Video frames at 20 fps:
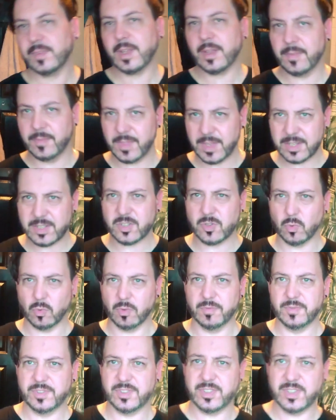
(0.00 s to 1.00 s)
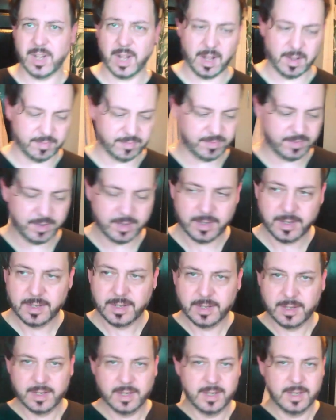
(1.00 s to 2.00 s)
this sort of stuff,
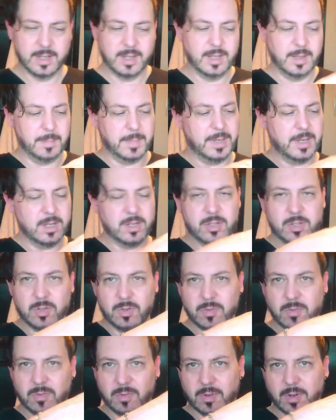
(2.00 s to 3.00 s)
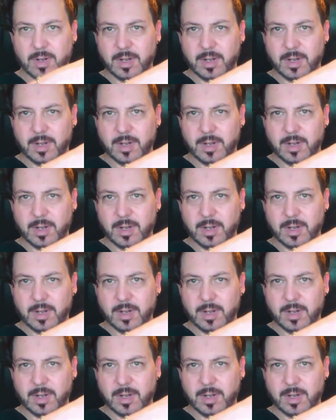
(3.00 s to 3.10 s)
because you're